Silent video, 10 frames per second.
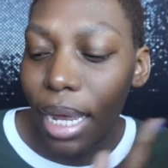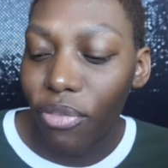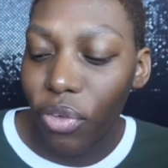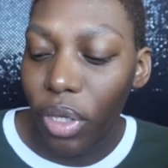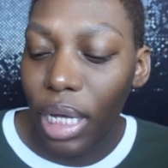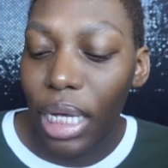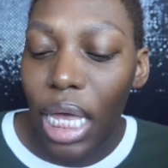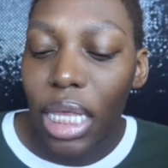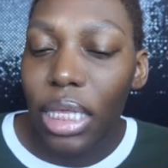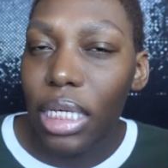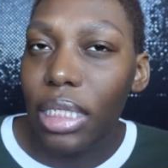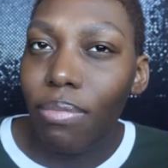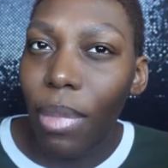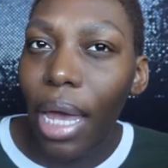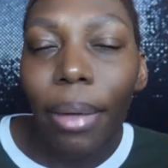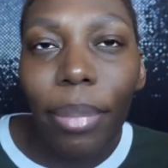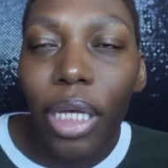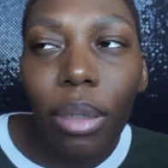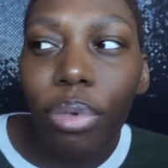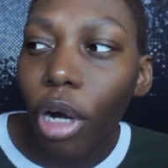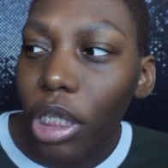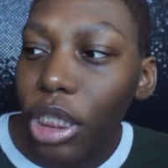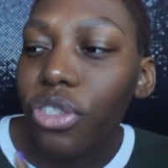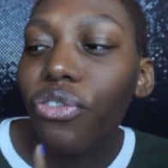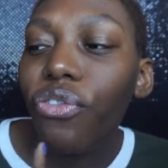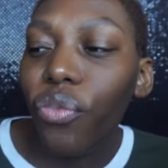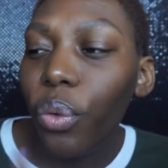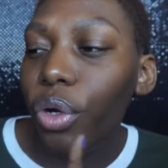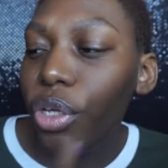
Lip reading: I feel like this might be the product for